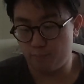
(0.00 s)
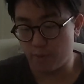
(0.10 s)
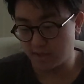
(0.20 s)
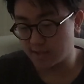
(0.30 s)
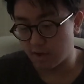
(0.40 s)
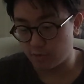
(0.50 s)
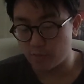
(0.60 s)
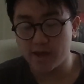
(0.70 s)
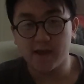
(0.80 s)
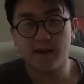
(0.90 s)
bust out the
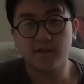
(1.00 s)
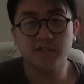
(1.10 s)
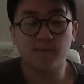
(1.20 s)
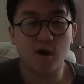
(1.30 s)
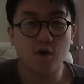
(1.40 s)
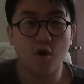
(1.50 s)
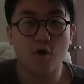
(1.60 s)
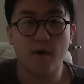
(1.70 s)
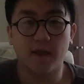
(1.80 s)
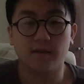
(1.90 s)
weed and the
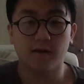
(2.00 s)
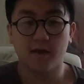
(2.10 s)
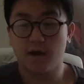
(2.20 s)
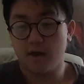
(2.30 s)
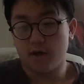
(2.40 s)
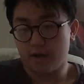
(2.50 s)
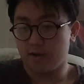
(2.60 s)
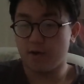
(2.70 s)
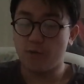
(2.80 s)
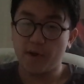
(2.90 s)
tobacco and
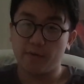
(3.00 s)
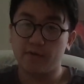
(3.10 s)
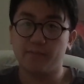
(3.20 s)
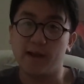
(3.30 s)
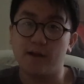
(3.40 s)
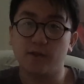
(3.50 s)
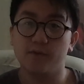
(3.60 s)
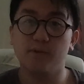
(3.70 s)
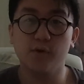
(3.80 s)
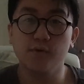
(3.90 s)
a little bit with the, the
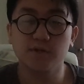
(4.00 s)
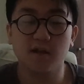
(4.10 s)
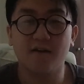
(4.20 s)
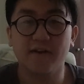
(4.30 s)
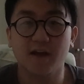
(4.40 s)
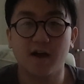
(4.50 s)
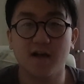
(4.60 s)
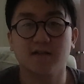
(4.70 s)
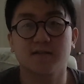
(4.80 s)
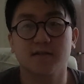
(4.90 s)
balloons, laughing
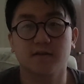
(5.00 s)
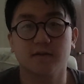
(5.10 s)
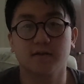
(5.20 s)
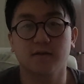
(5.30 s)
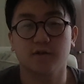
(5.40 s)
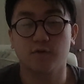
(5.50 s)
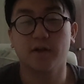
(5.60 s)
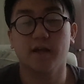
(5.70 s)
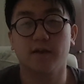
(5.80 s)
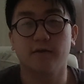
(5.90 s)
gas. You know, I
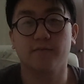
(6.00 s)
did.